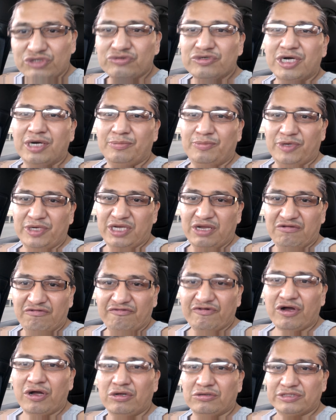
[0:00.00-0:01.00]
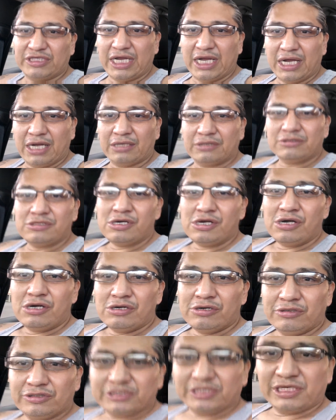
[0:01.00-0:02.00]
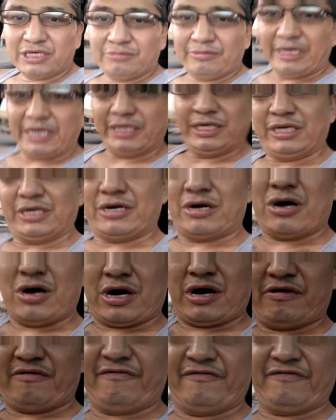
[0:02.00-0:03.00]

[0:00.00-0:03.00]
you up when you fall down, who's going to make your heart